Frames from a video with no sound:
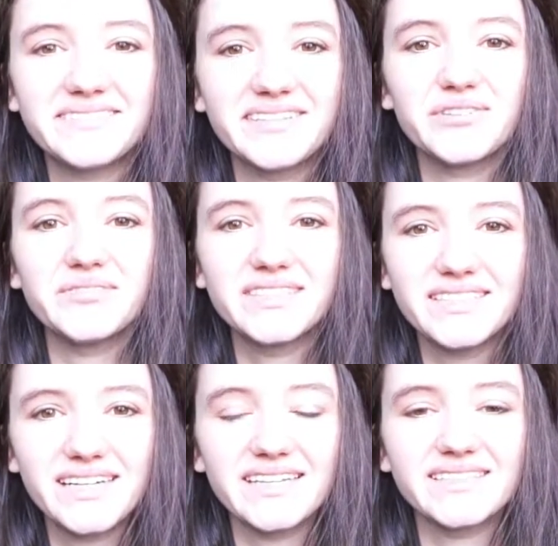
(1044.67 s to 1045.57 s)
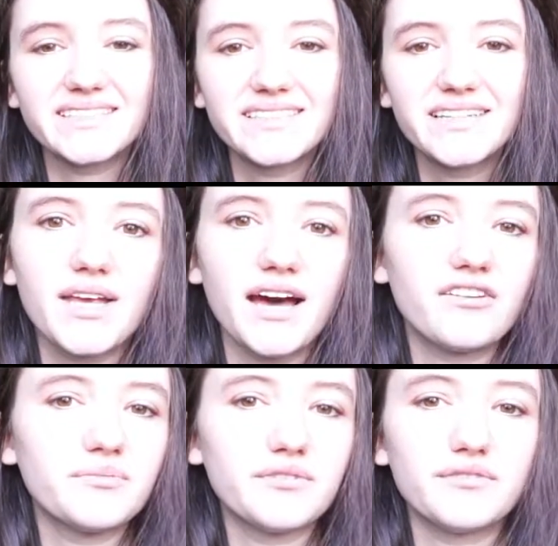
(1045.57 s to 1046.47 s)
It really does.
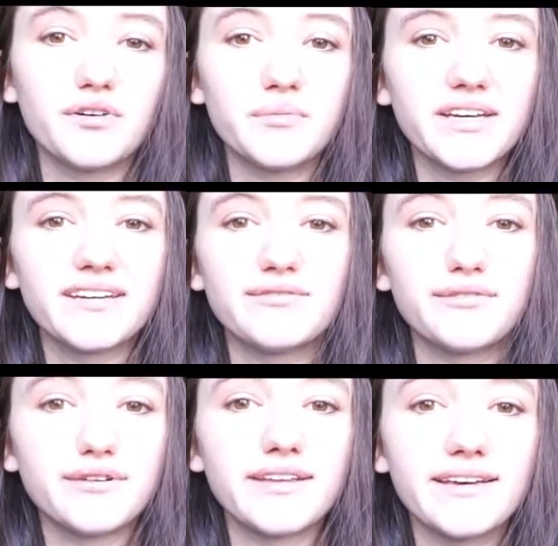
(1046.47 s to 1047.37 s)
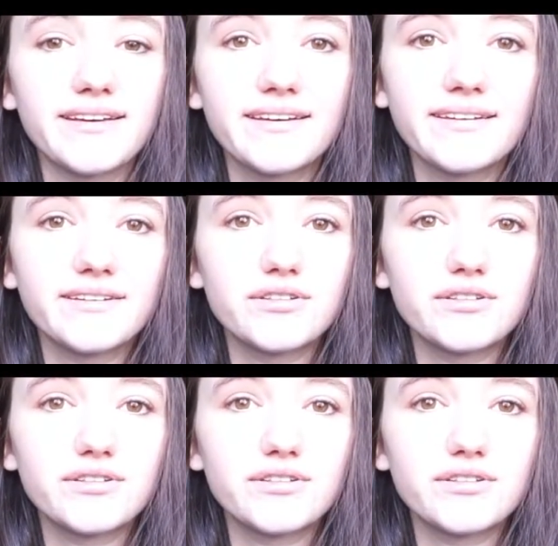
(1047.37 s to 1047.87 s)
I've been filming for like